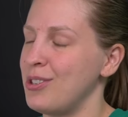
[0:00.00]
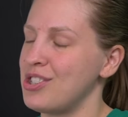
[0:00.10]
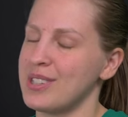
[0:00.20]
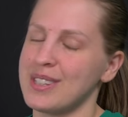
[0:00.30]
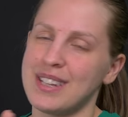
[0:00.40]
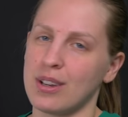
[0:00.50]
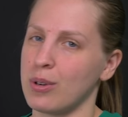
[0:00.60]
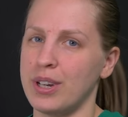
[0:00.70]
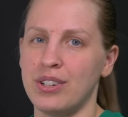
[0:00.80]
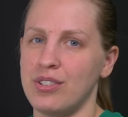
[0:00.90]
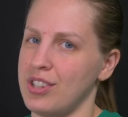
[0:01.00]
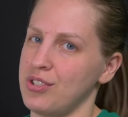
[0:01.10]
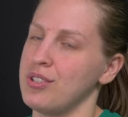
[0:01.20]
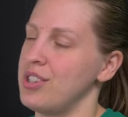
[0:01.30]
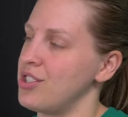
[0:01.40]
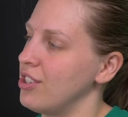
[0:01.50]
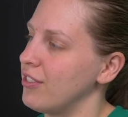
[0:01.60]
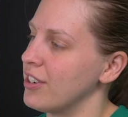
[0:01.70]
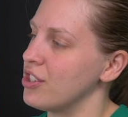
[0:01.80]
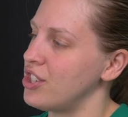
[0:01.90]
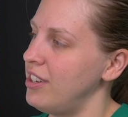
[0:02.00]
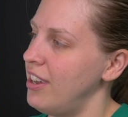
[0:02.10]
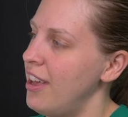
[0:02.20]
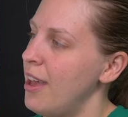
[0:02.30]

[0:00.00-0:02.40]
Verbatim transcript: which is not quite the traditional version,